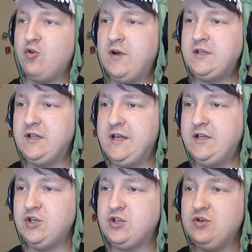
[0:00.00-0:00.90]

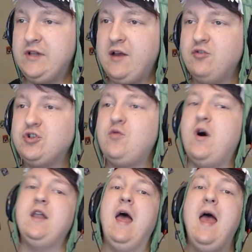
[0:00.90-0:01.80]
Congratulations to LEGO
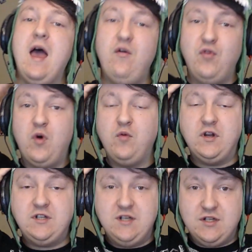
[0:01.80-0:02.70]
Squad. Everyone
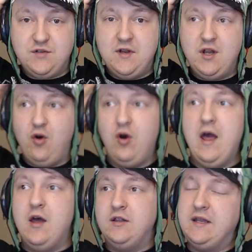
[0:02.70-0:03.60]
watching this video,
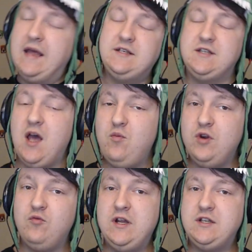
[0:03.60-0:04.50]
the next time
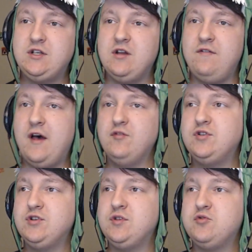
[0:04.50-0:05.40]
we reach
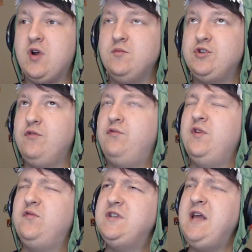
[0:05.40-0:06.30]
1000 subscribers, so
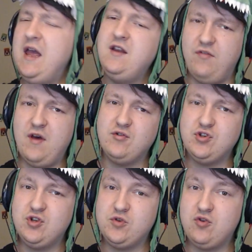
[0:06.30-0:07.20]

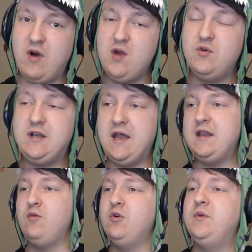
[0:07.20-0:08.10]
58,000 subscribers,
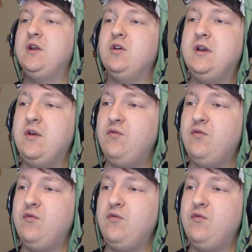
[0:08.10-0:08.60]
then there will be another